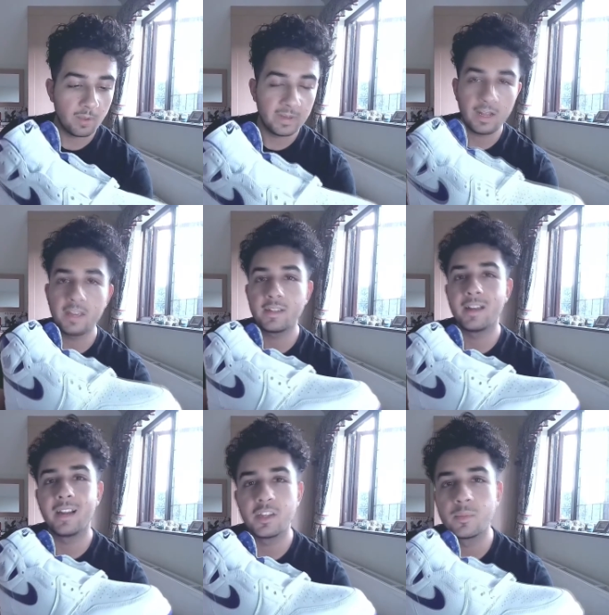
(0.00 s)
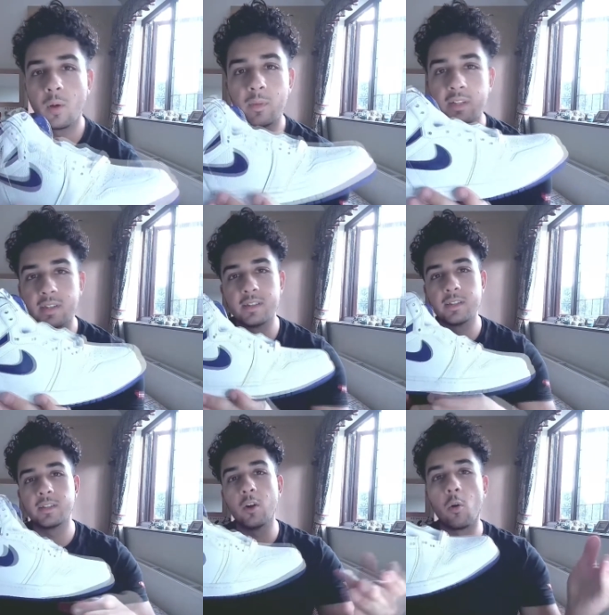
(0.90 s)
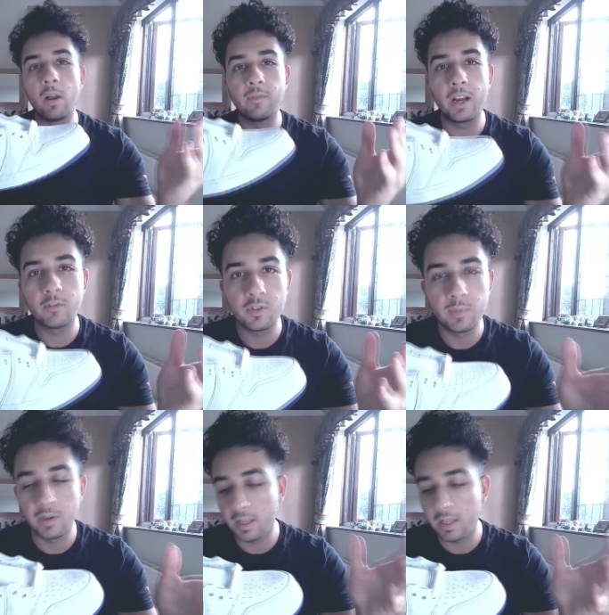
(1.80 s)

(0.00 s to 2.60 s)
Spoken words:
I mean, it's not a nice smell, but it's an alright factory smell.